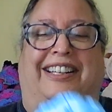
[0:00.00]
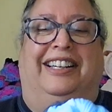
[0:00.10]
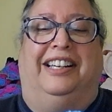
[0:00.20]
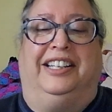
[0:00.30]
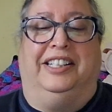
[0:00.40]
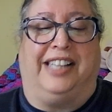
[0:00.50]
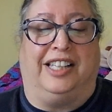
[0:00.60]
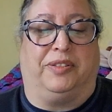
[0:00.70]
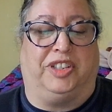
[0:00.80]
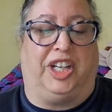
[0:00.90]
Because that's
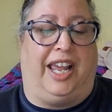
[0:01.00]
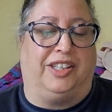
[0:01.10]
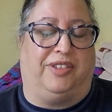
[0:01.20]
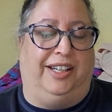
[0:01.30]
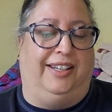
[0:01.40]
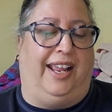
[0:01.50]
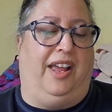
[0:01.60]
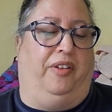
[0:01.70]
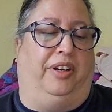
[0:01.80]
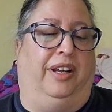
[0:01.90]
what she has written
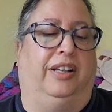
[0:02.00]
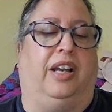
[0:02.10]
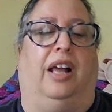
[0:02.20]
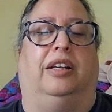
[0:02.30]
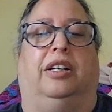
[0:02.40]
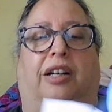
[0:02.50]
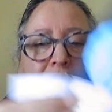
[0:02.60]
down. Color